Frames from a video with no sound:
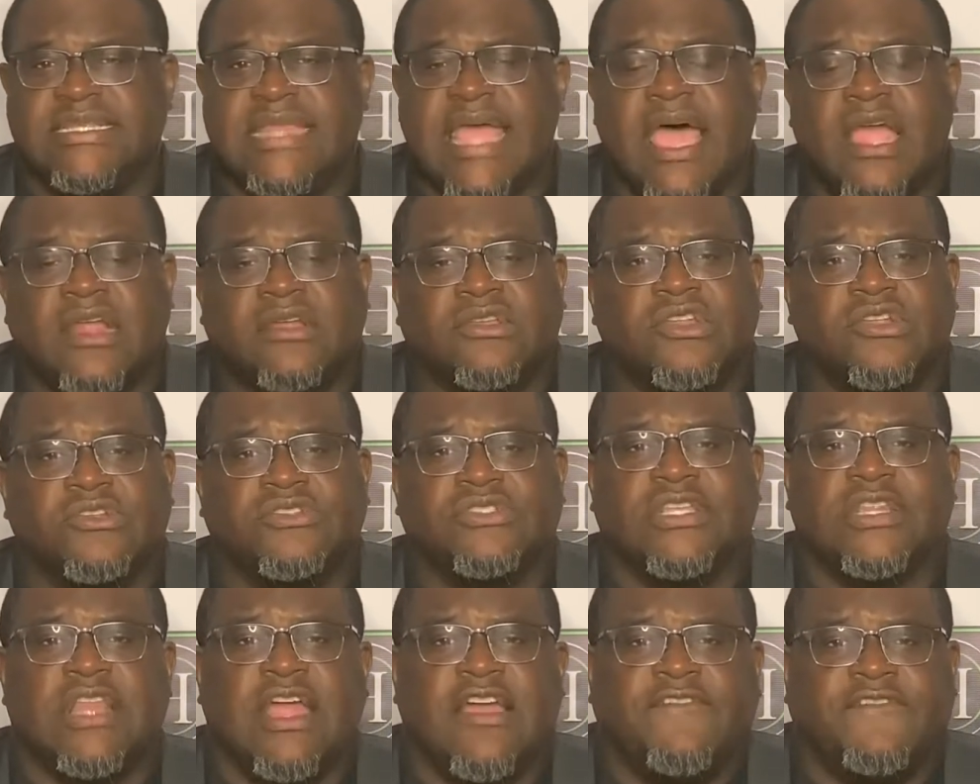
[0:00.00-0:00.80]

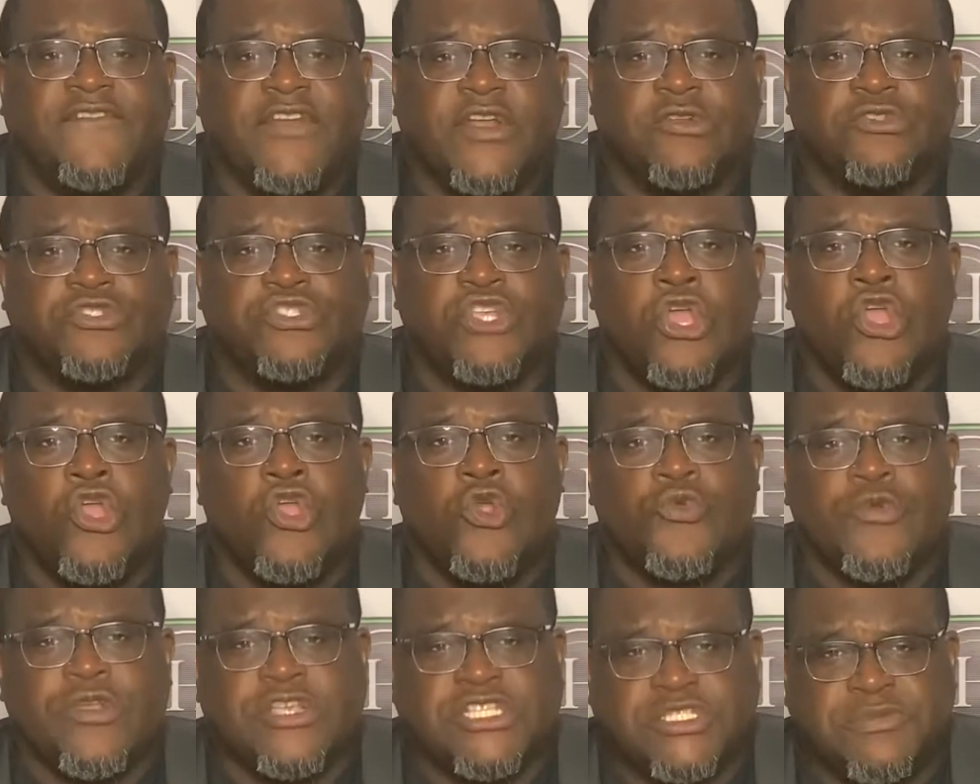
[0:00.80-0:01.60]
doctors and our first
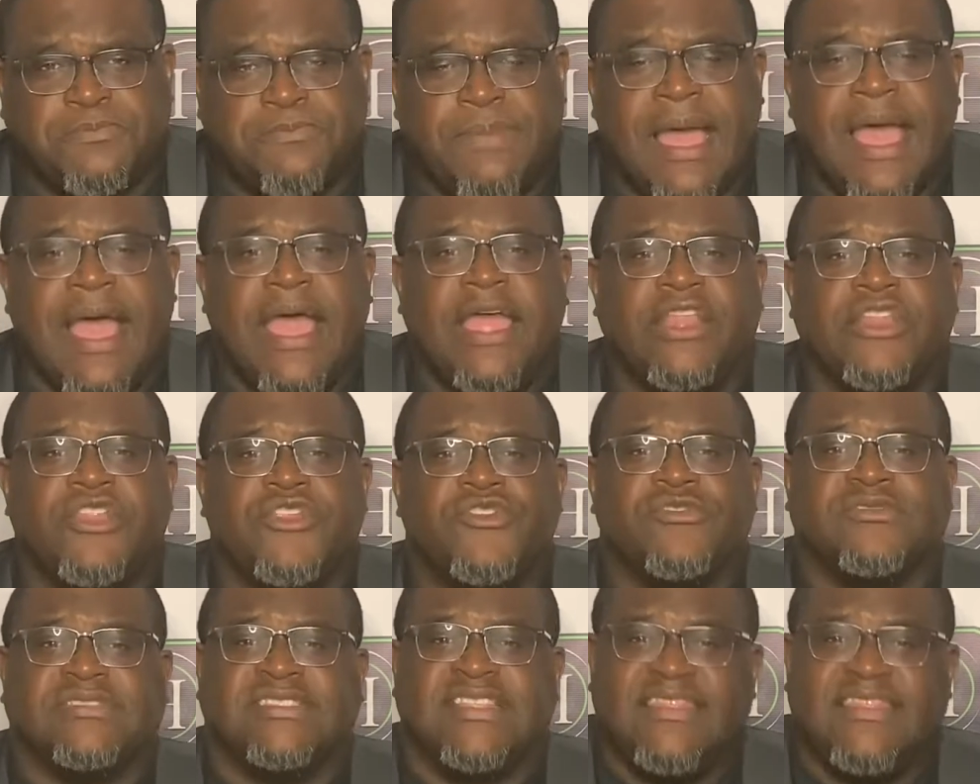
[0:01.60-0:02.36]
responders.